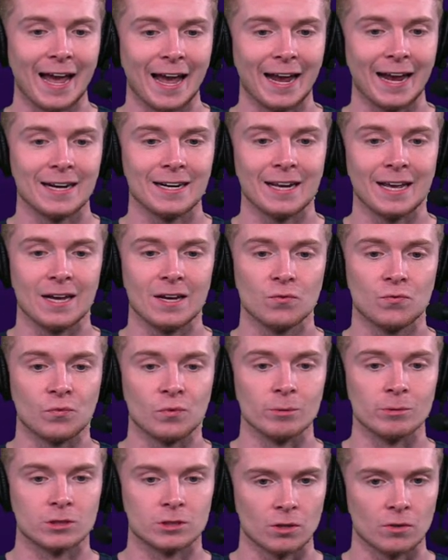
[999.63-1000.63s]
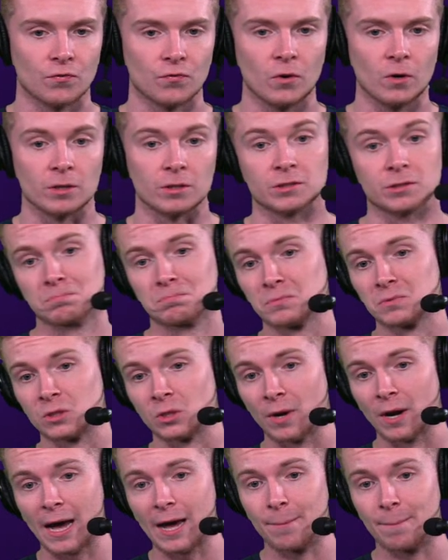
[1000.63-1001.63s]
and a future first. So
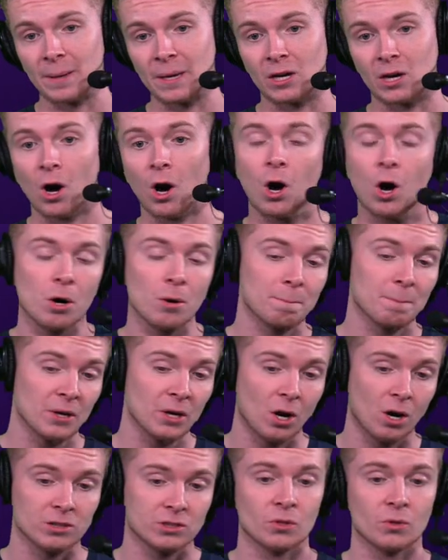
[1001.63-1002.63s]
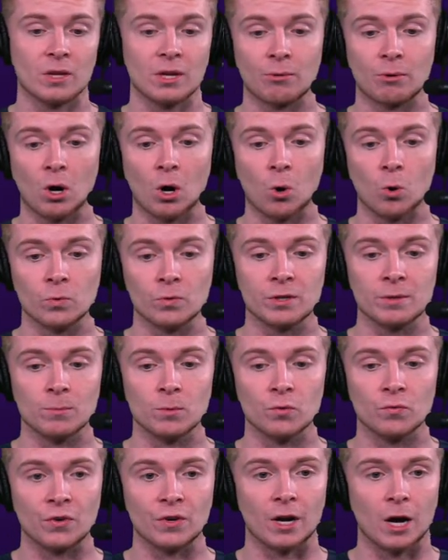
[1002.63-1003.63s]
not a big haul, but also they were only
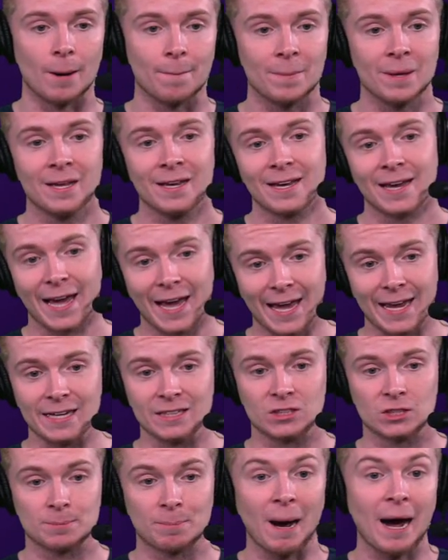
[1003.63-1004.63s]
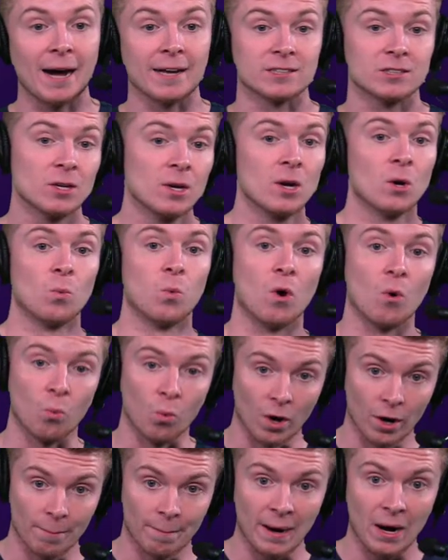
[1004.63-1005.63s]
moving up eight spots. Well,
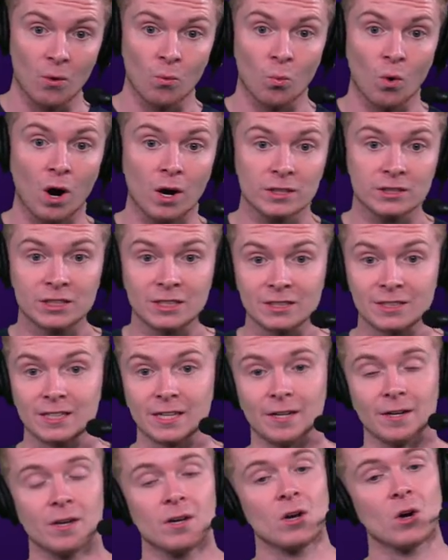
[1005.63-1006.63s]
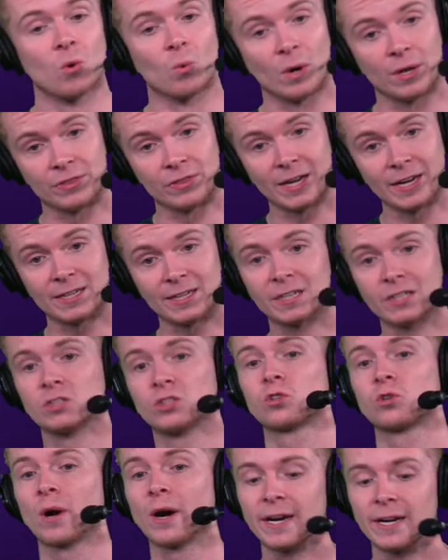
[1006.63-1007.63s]
what about Washington? when they did
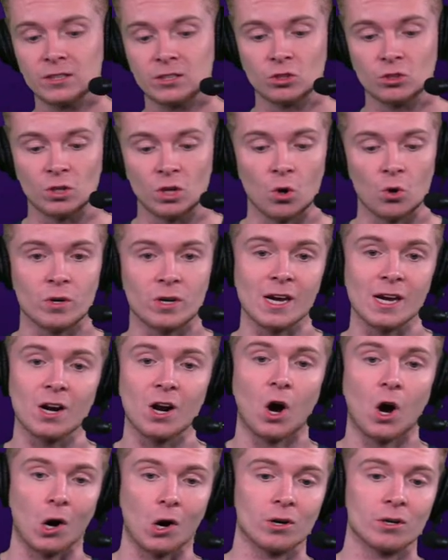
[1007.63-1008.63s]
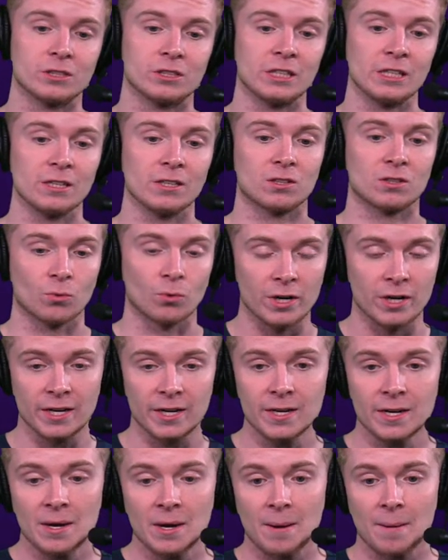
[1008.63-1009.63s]
trade to go get
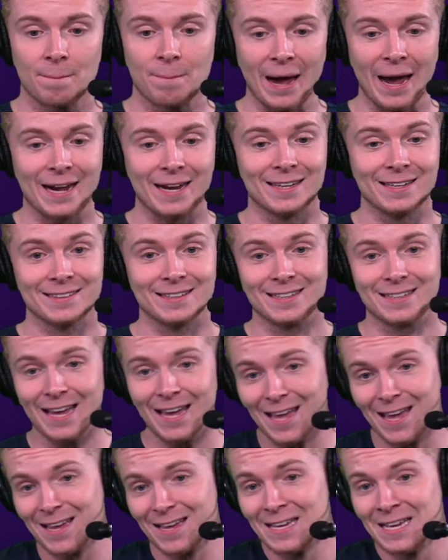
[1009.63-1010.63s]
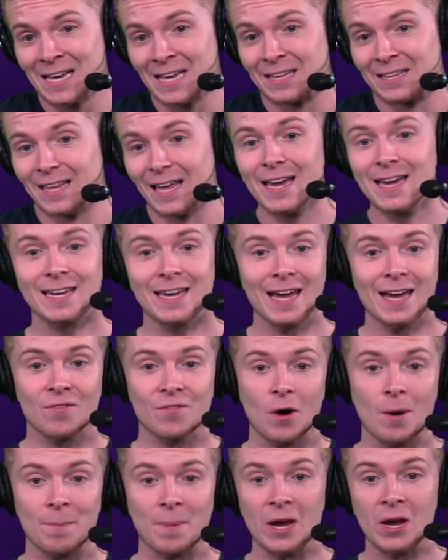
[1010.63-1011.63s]
RG3 back in the day, they gave
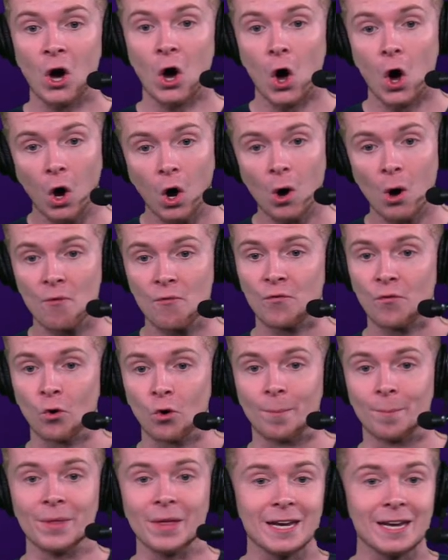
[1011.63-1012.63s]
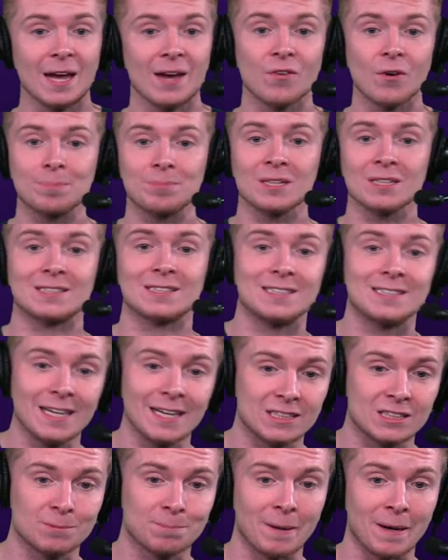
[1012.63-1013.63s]
up a haul for him. They gave up the
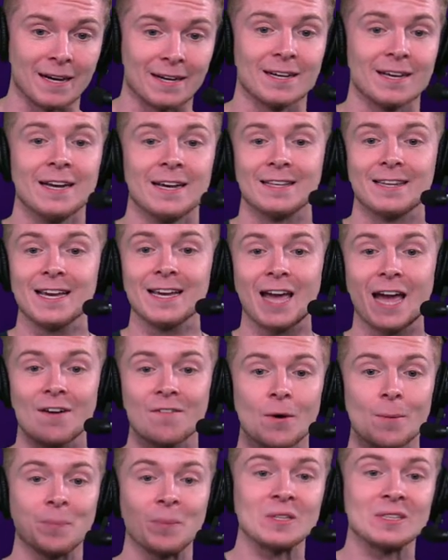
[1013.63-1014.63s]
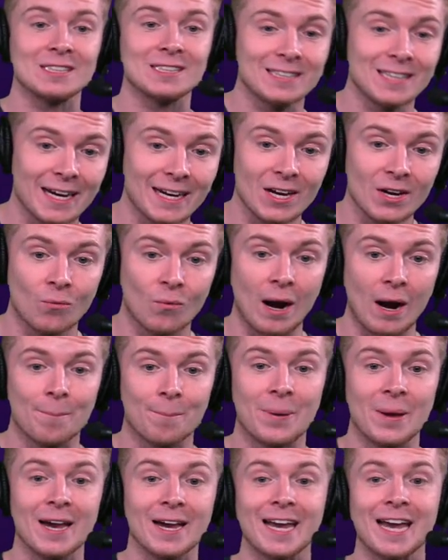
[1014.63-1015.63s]
sixth pick. They gave up a second
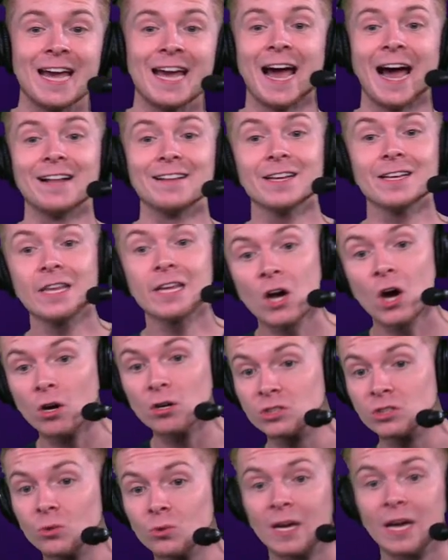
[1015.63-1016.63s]
round pick, and then they also